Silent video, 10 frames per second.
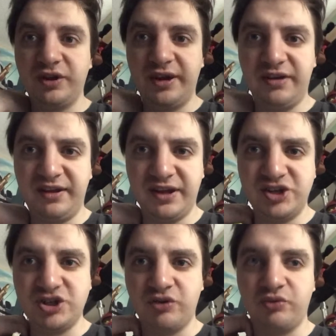the
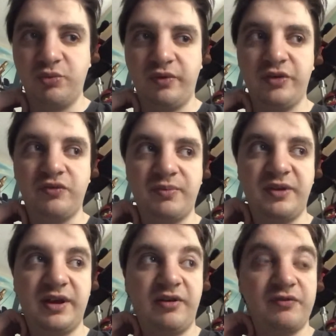Indiana Jones movies, from
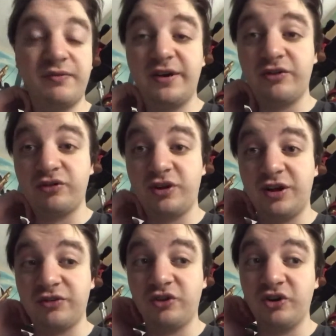Raiders of the
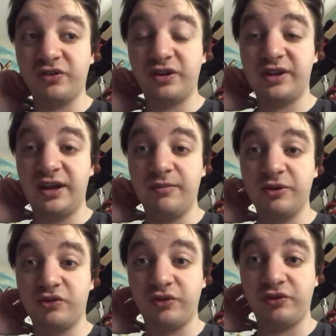Lost Ark to The Kingdom
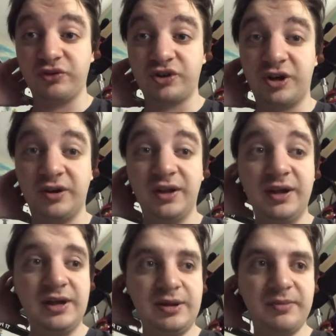of the Crystal Skull,
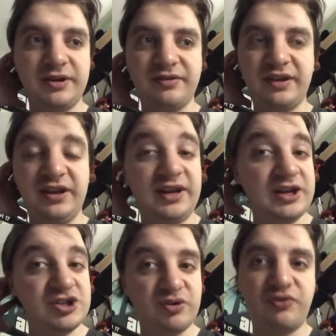because
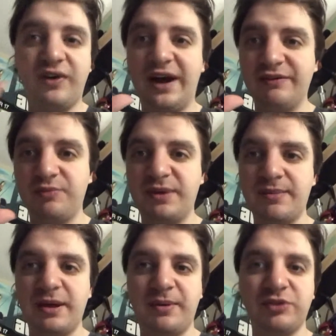Indiana Jones 5 is
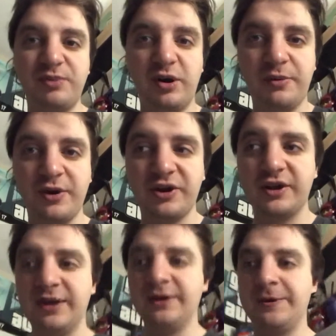being made by Spielberg,